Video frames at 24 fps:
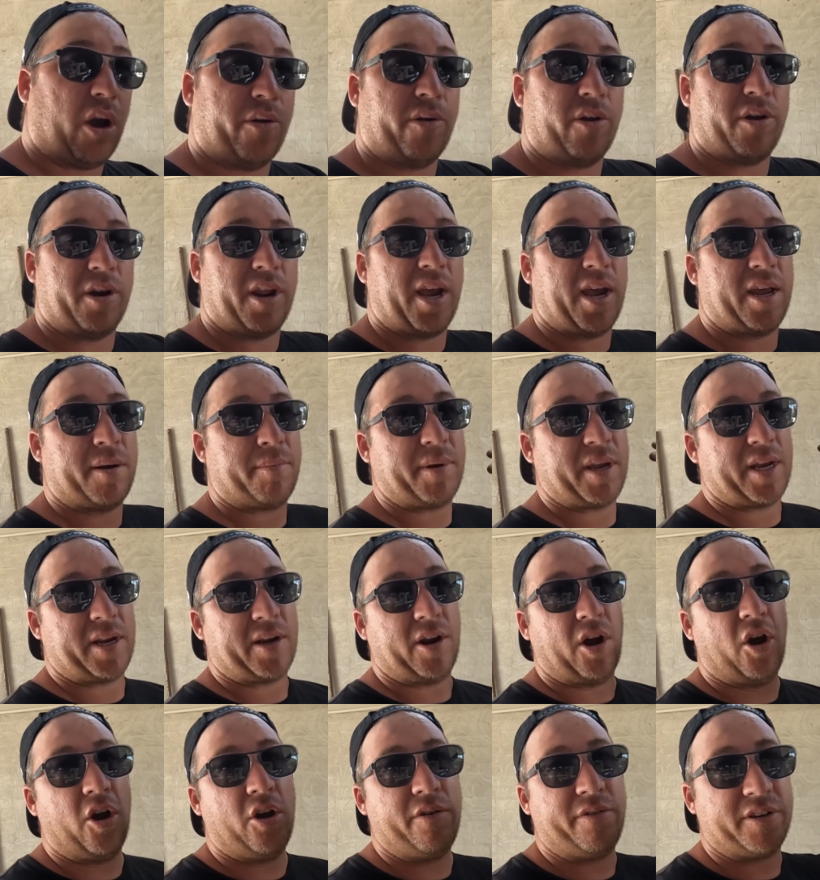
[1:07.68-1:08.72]
rod had been
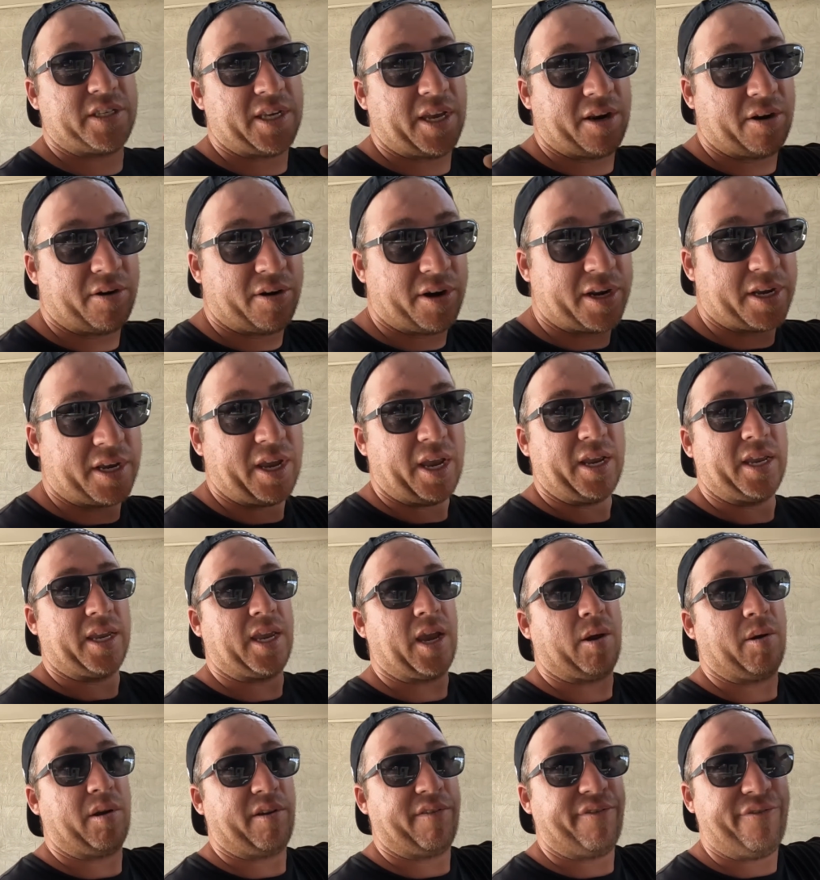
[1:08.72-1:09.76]
over centering and
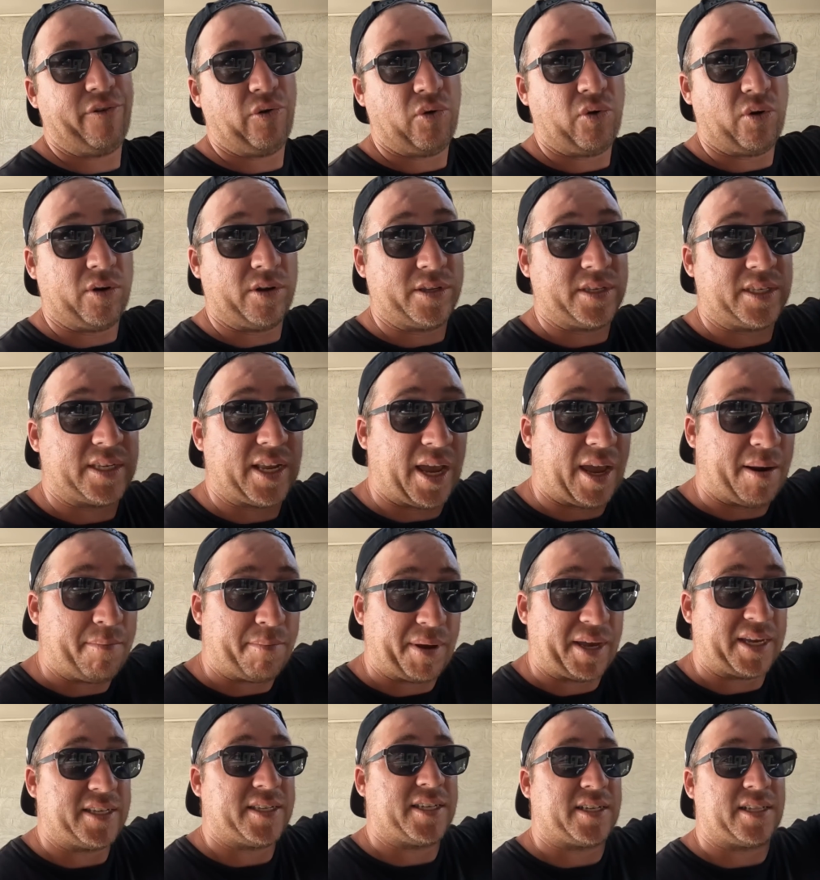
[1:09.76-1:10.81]
going forwards, and
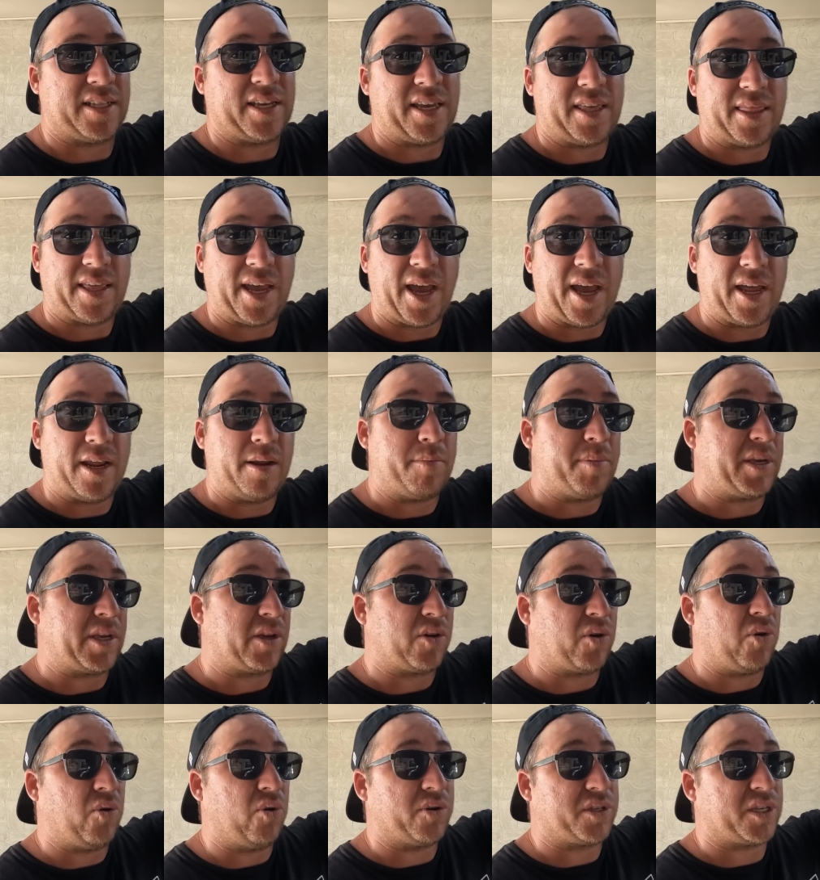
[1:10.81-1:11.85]
basically that had been
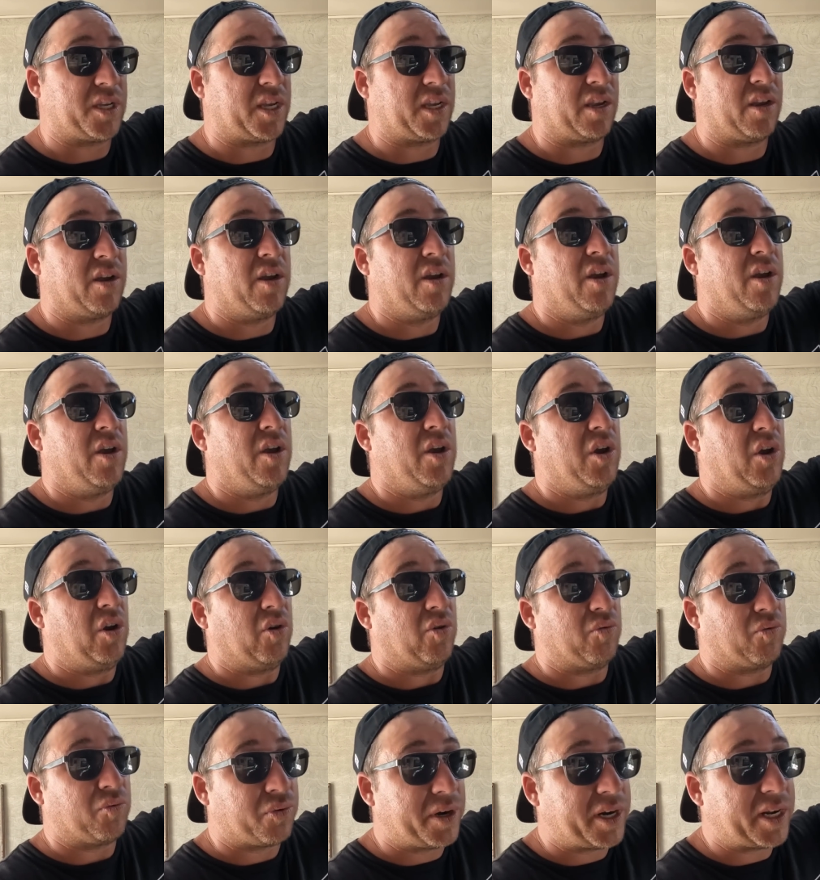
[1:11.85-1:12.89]
causing
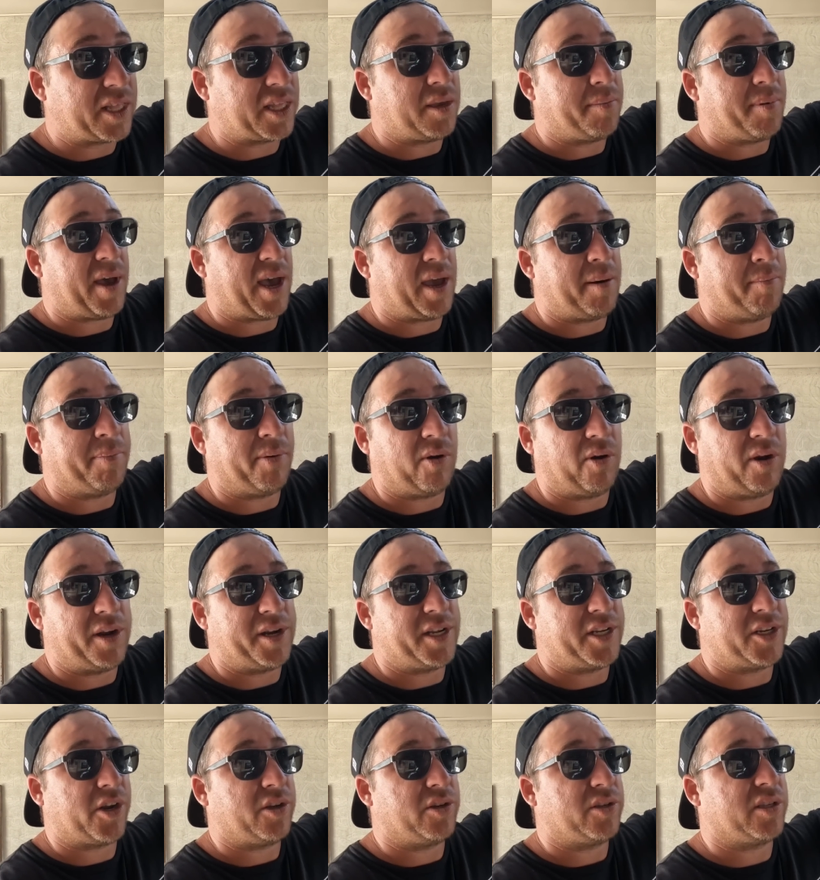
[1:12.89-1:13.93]
really bad bind
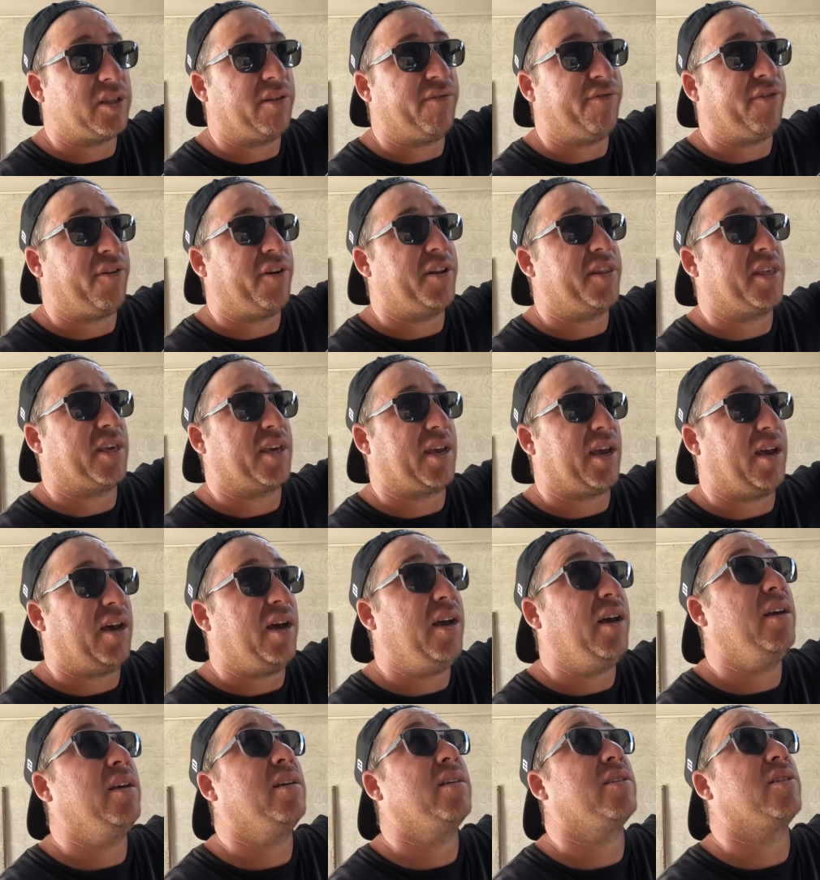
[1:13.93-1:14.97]
issues in the front of the car.